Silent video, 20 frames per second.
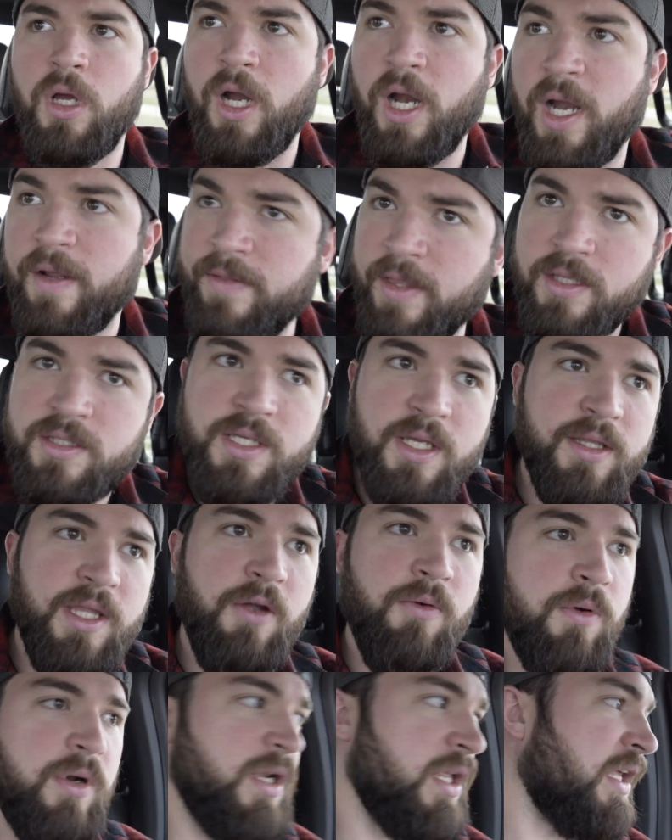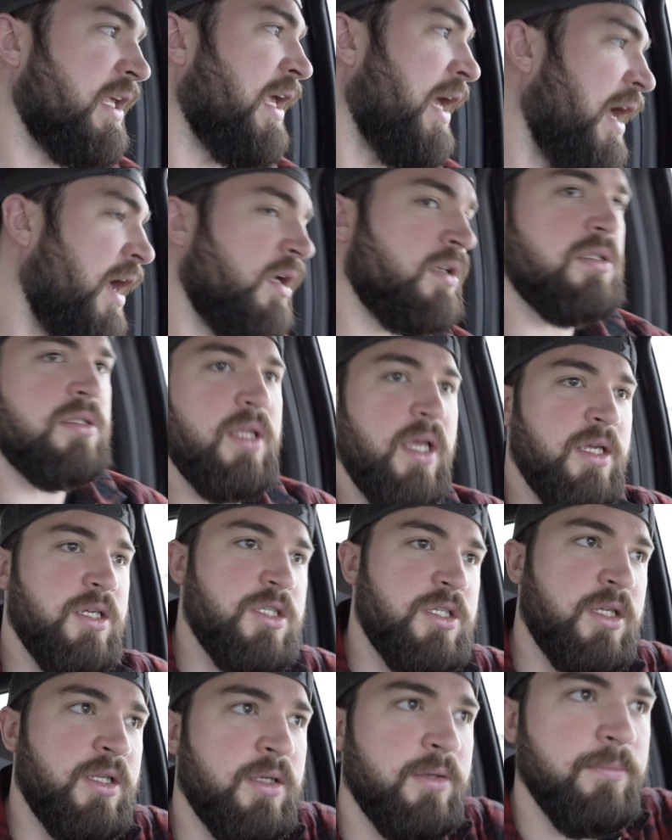All right, they said they were at a gas
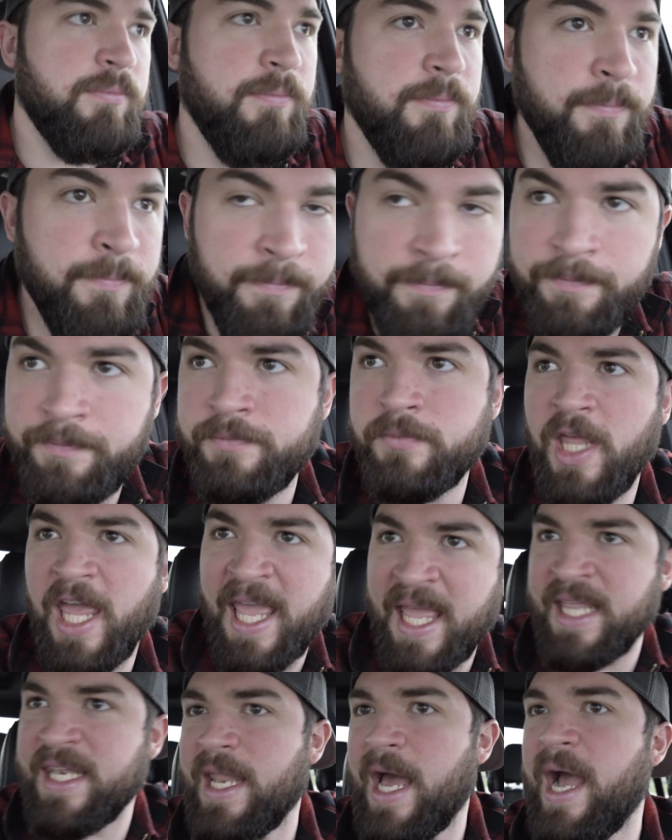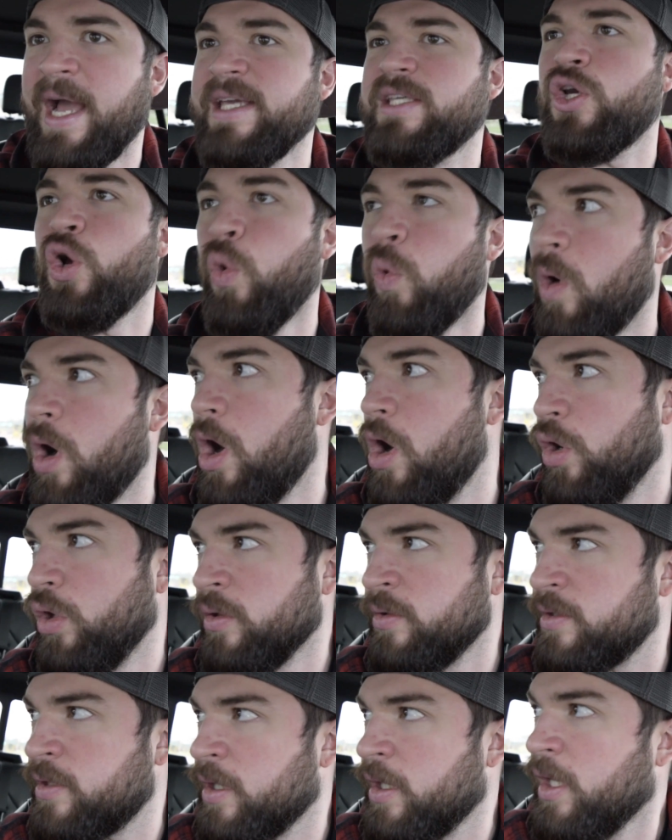station, and I
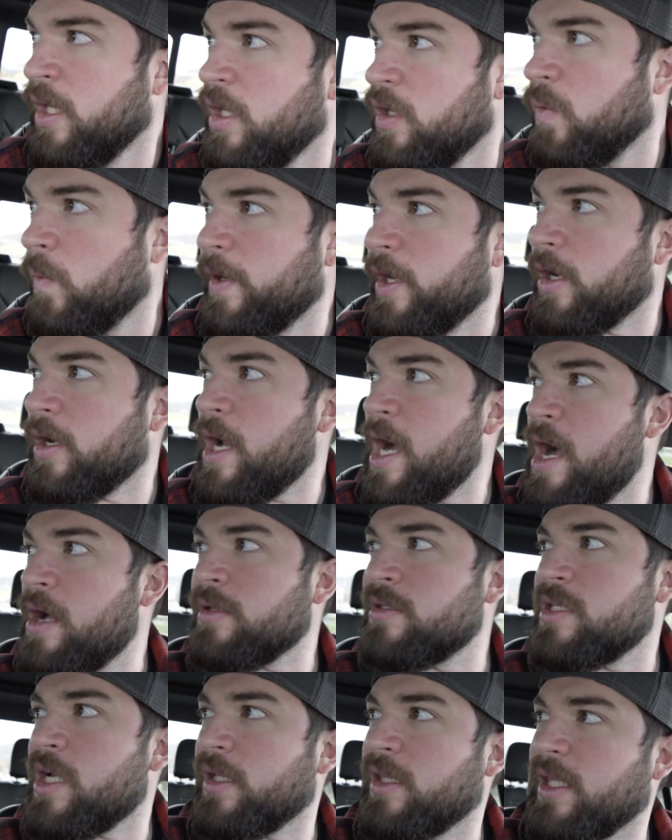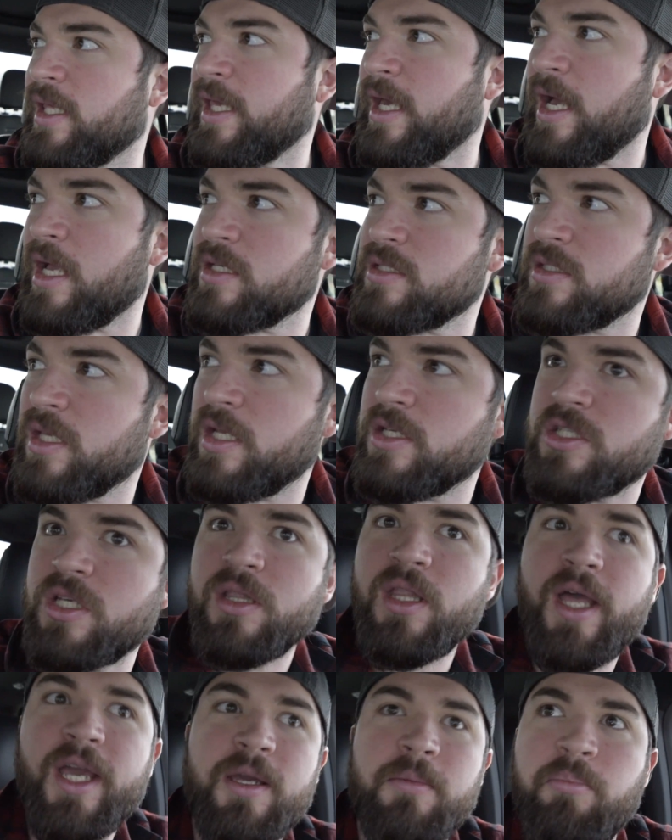quote, We are outside the gas
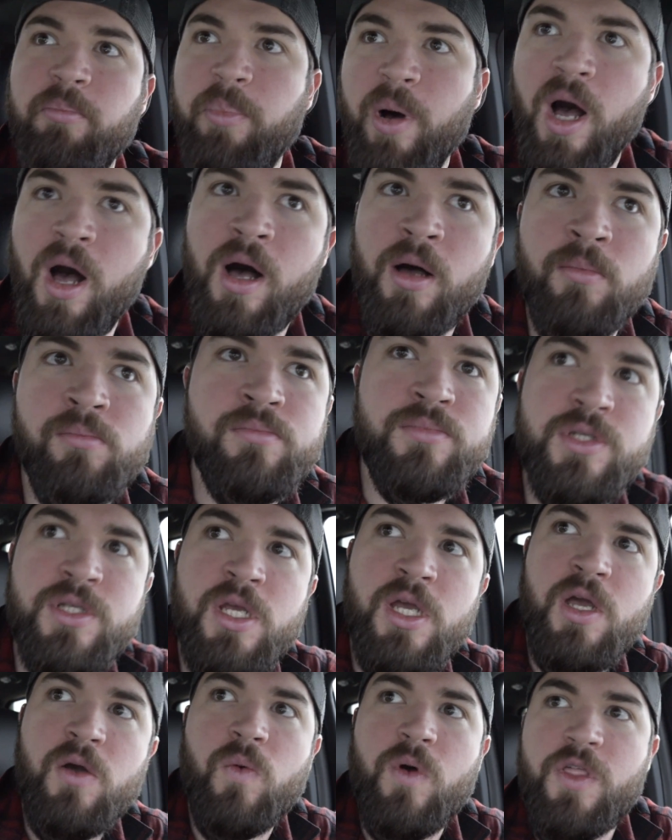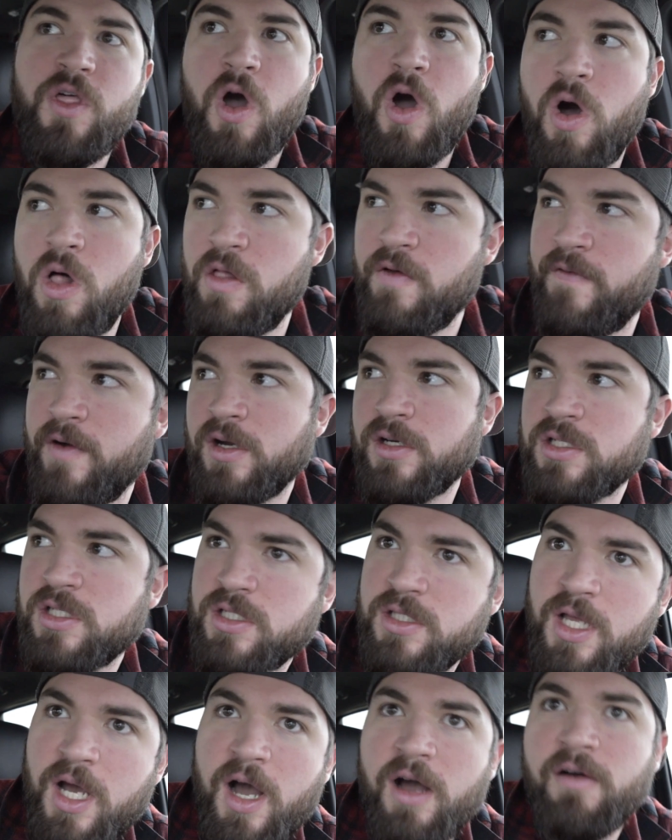station like bums with all of our
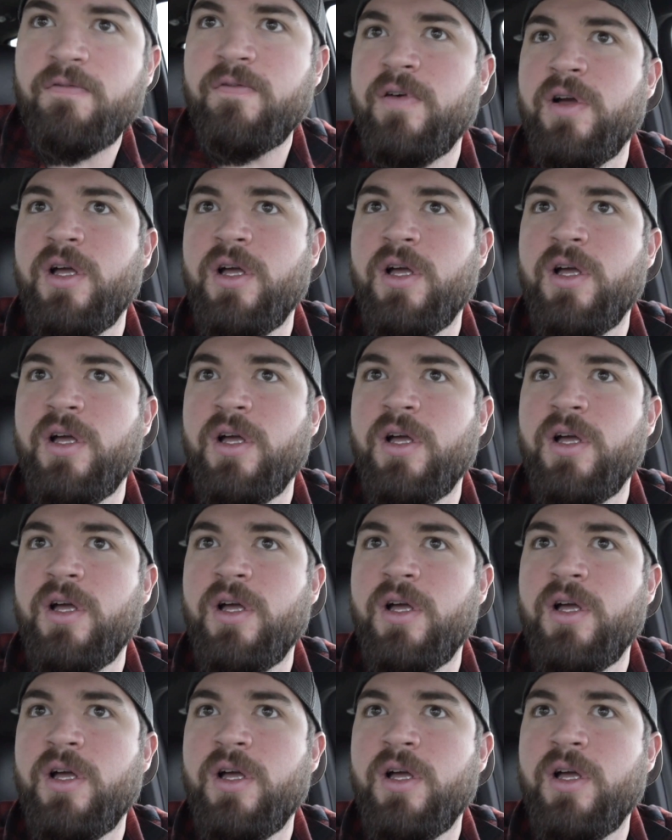stuff.